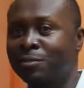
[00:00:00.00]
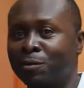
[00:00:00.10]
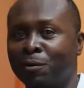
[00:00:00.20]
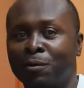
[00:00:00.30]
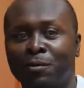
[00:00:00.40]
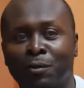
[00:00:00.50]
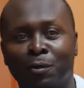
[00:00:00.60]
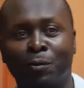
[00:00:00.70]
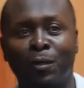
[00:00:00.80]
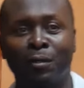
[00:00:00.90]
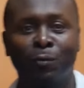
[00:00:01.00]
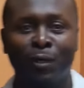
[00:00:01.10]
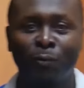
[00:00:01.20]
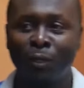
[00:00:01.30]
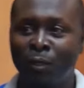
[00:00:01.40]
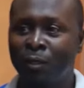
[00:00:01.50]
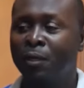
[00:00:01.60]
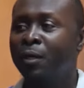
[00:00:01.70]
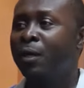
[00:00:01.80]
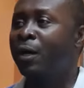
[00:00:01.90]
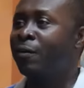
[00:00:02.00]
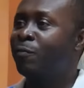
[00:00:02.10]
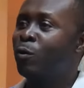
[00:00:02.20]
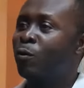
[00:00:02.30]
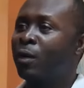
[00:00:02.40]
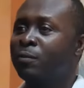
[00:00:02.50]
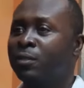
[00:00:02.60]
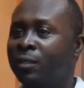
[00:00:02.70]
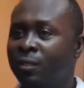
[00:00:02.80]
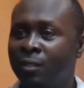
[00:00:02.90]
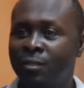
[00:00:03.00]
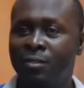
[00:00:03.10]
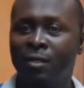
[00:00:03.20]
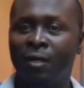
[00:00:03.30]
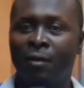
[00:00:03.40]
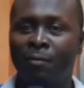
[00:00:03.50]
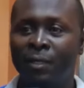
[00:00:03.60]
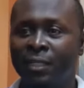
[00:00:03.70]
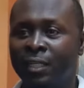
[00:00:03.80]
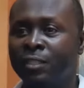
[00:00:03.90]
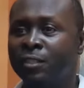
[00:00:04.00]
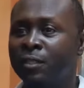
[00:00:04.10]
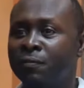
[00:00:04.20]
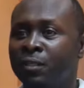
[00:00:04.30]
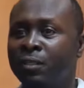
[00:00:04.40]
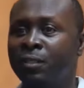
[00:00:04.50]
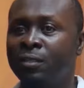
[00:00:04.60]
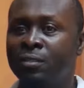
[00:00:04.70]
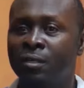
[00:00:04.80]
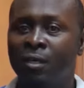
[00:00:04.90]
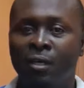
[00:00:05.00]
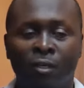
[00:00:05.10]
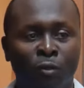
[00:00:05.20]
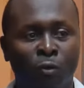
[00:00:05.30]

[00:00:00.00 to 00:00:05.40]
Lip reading: So, you know, when we have programs like these and initiatives like these, you